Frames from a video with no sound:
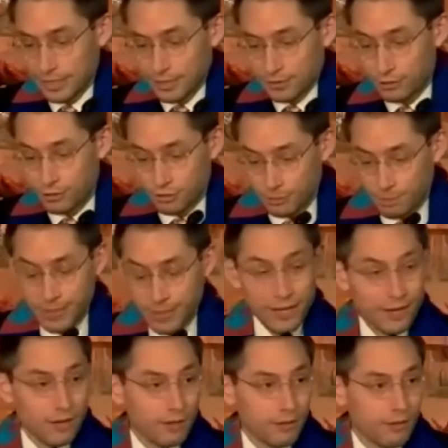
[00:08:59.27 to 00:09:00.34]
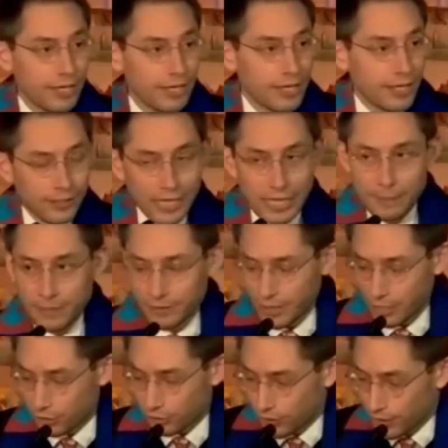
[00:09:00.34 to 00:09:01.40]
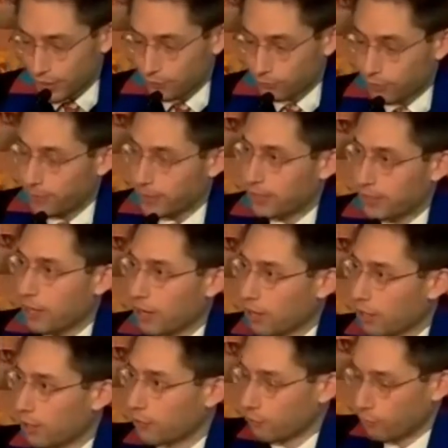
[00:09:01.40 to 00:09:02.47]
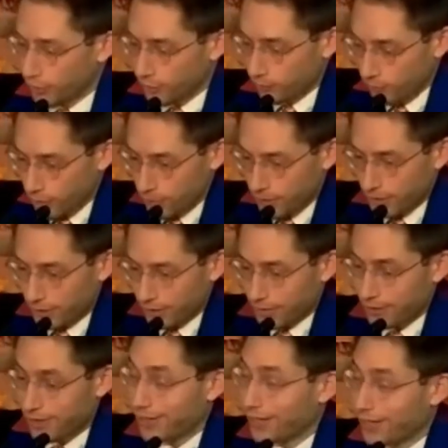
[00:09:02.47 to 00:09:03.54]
To Chappelle, claiming that trans women aren't real women is